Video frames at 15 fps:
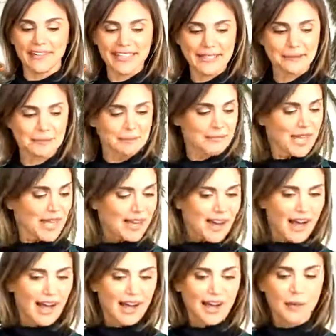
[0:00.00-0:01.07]
it.
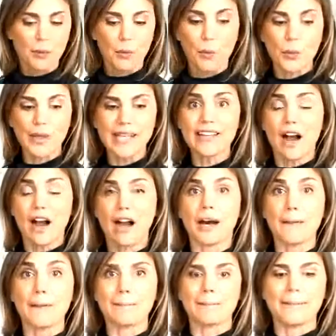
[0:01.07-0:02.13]
We
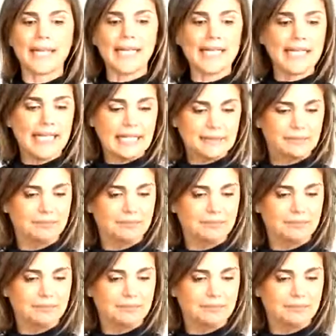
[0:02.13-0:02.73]
are making,